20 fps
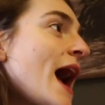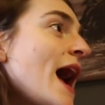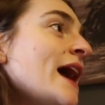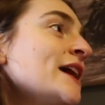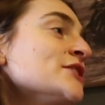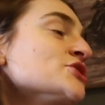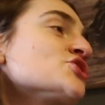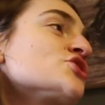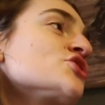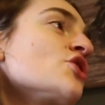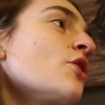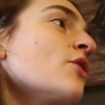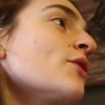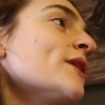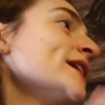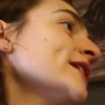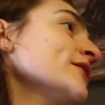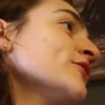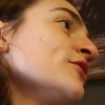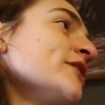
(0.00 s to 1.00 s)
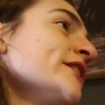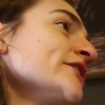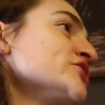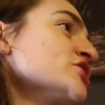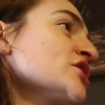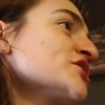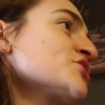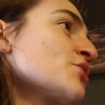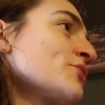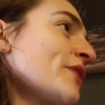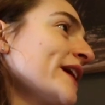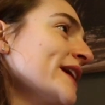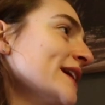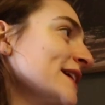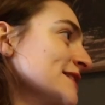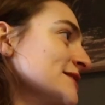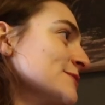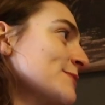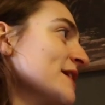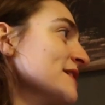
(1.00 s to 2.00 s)
And so he agreed just so that he
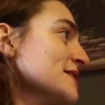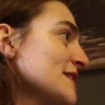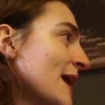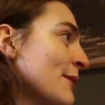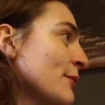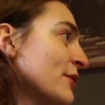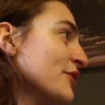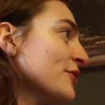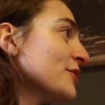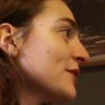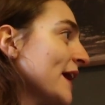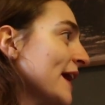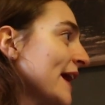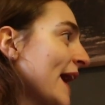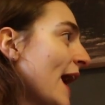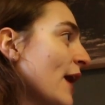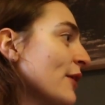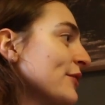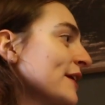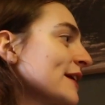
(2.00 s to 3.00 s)
could spend time with her and hang out,